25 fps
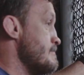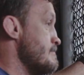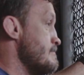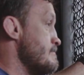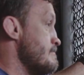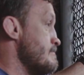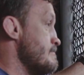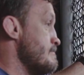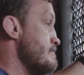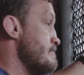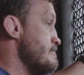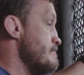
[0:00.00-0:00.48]

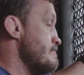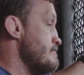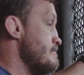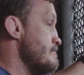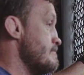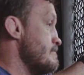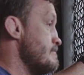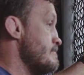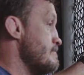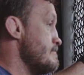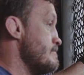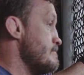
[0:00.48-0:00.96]

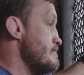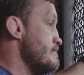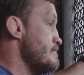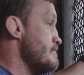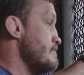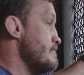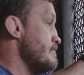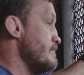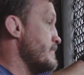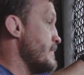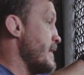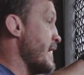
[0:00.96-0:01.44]

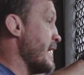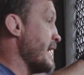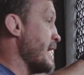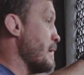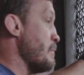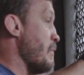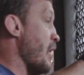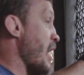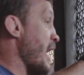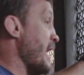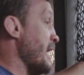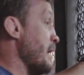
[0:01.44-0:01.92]
You gotta get
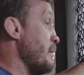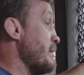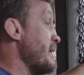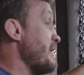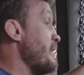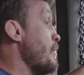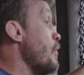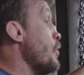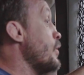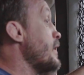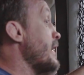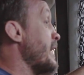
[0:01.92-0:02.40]
behind him, get
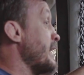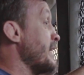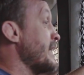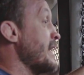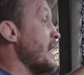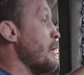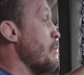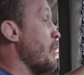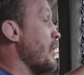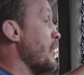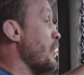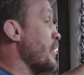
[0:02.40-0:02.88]
the hook in. You
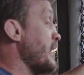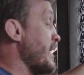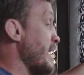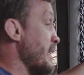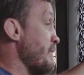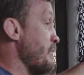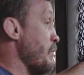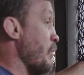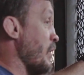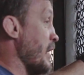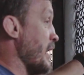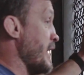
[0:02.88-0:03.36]
get one hook in
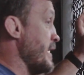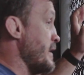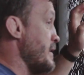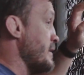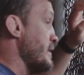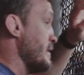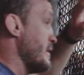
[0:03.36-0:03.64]
if you want it.